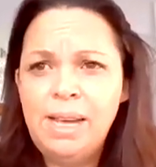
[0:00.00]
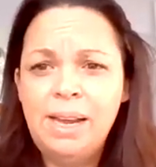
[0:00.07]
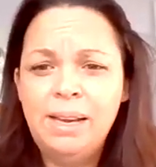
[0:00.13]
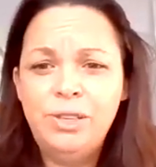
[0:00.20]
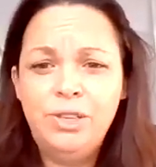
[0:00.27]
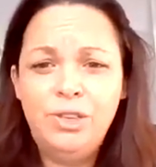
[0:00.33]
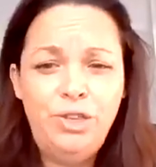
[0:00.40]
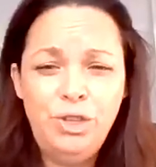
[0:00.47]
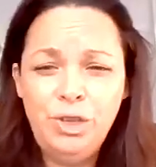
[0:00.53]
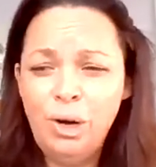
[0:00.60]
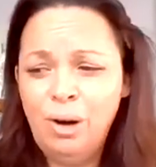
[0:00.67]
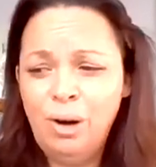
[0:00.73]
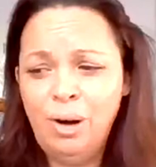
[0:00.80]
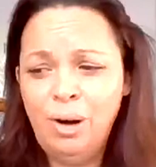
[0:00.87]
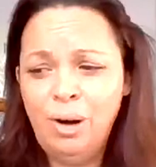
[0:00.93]
And
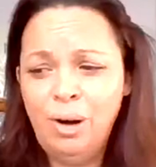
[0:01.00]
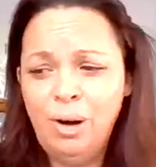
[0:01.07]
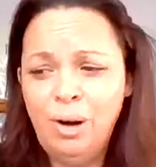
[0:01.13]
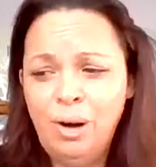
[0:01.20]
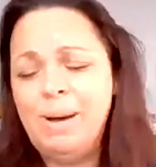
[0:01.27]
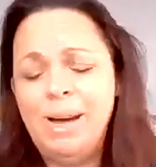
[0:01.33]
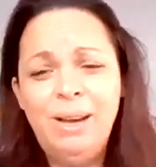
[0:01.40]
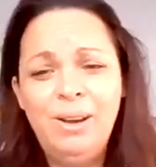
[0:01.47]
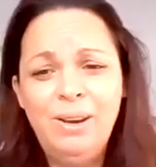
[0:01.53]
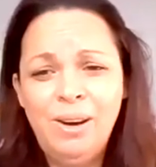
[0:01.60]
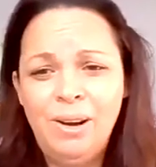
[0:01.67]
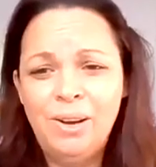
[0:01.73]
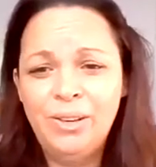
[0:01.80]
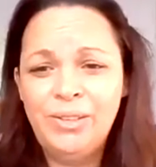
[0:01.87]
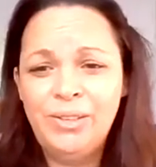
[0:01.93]
jobs, oh my
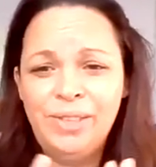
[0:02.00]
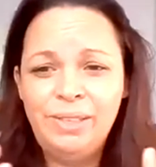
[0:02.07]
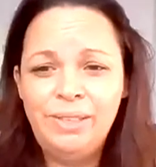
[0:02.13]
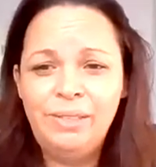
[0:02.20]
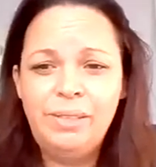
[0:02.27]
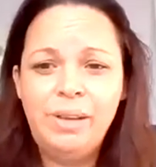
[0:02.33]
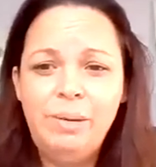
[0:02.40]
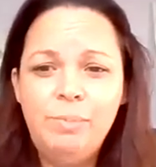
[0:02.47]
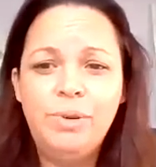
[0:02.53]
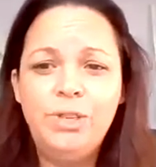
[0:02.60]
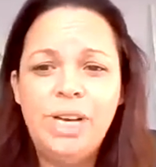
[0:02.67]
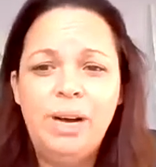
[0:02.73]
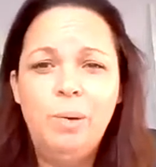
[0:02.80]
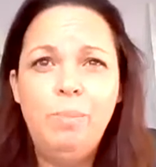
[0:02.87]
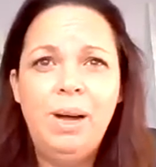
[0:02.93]
gosh, there's so much
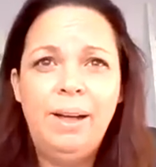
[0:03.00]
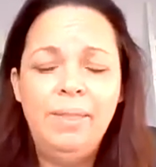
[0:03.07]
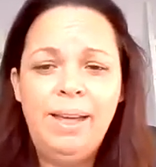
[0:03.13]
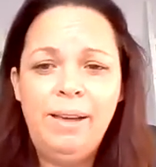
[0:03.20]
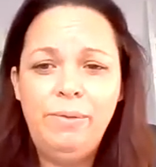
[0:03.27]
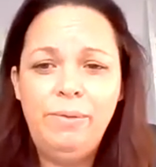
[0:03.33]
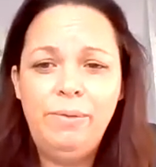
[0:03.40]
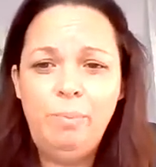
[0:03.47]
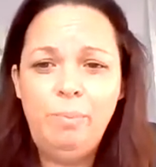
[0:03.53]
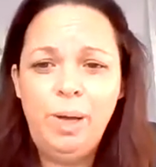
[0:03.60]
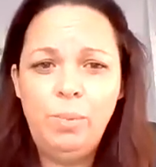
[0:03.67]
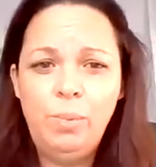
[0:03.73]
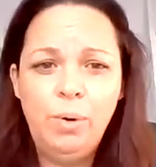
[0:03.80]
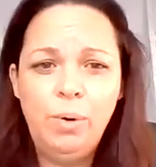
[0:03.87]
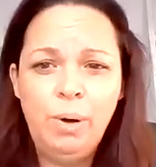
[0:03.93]
help out there for
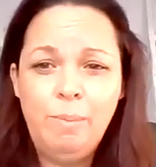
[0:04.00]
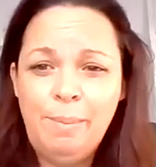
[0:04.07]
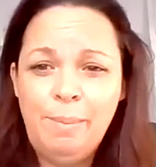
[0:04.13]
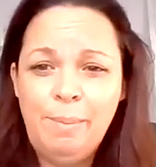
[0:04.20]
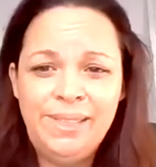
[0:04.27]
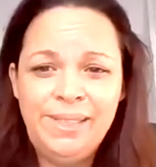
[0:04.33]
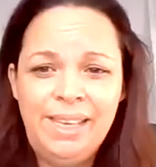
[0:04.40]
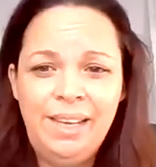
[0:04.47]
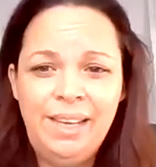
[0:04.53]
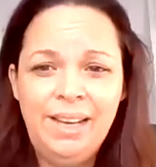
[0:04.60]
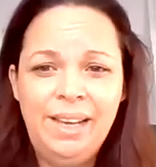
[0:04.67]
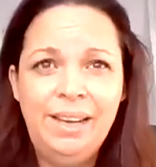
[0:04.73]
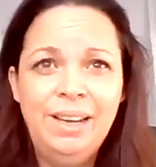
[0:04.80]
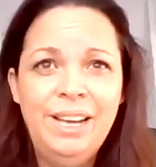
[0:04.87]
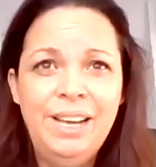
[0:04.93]
people who are maybe
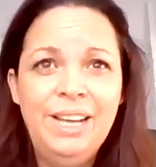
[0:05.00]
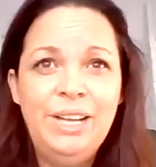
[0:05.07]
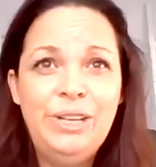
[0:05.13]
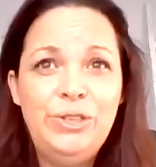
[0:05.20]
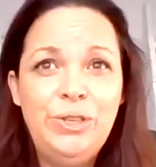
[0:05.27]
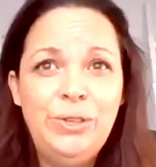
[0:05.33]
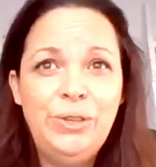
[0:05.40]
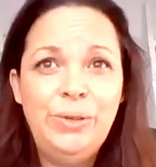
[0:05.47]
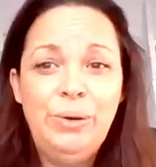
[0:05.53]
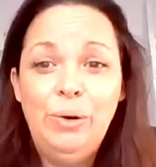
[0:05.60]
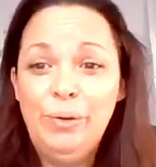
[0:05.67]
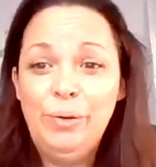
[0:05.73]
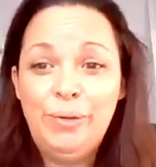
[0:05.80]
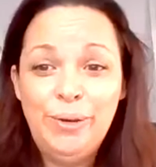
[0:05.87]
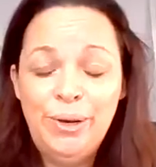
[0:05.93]
seeking to
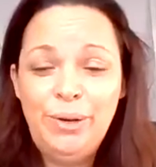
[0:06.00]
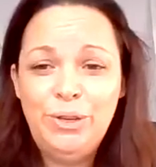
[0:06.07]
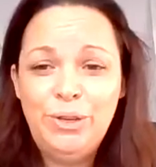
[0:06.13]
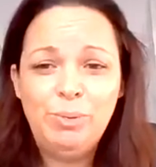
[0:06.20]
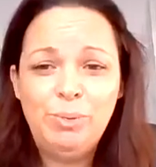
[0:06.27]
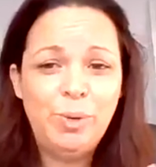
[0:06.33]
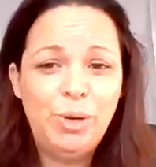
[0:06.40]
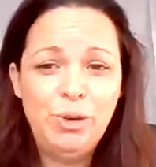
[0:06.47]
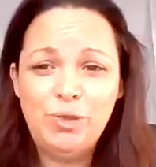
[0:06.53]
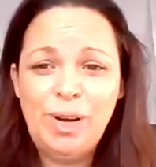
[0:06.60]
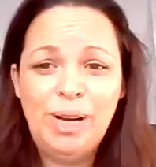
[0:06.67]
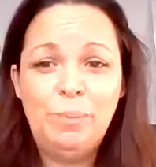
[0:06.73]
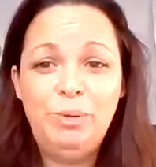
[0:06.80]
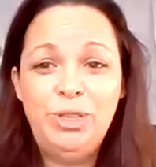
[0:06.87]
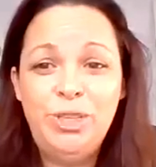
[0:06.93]
look for new jobs. What a
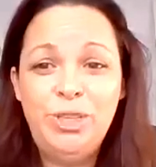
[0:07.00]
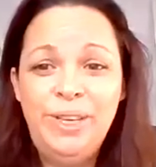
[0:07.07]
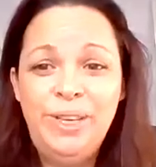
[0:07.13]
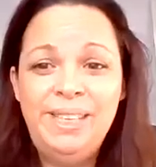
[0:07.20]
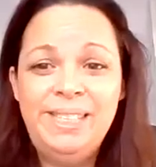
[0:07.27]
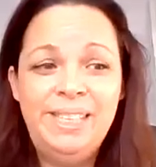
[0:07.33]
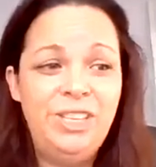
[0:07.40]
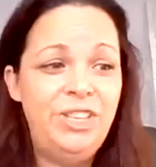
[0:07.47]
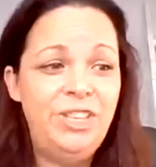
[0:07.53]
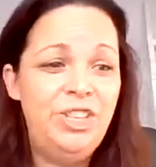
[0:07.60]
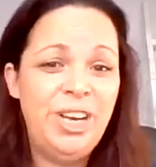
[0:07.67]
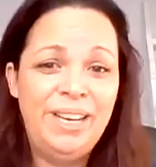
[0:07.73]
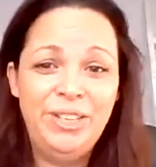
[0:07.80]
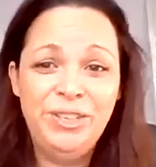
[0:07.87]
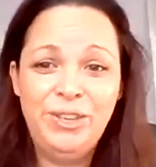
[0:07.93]
great opportunity to
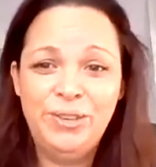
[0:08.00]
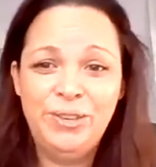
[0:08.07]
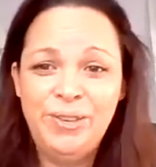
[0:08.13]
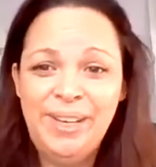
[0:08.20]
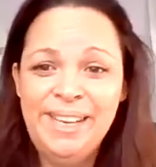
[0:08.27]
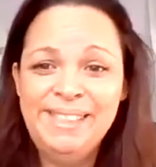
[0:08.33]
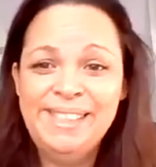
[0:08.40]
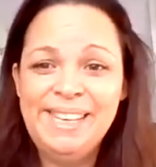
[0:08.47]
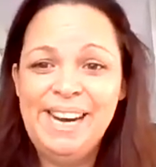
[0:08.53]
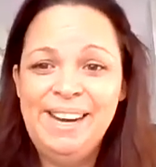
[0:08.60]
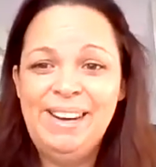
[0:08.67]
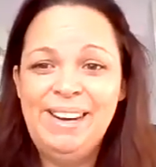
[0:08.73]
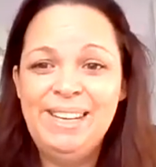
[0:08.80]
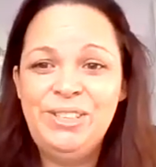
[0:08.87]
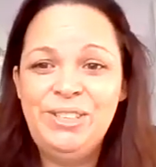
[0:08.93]
change career
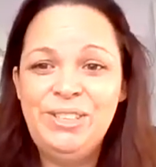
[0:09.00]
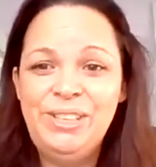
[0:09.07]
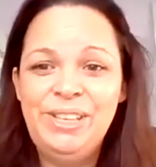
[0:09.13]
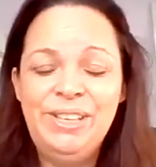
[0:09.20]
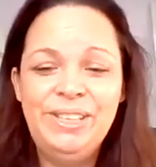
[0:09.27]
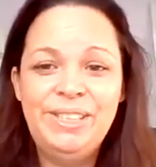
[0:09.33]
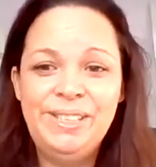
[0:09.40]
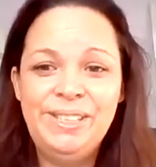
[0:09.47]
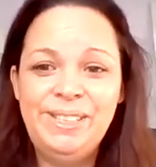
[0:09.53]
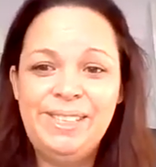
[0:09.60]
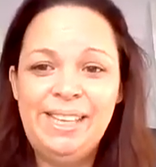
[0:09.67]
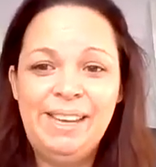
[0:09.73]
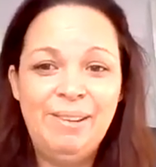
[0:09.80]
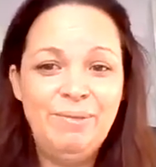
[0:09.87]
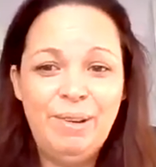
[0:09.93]
direction and to
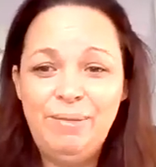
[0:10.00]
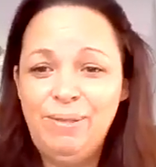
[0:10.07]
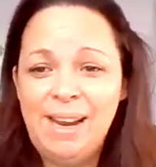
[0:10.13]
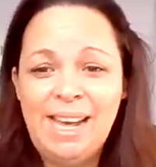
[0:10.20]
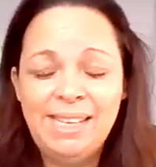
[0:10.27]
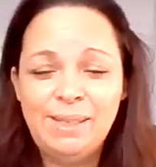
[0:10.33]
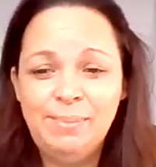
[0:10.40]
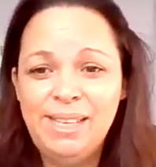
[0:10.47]
sit and reflect.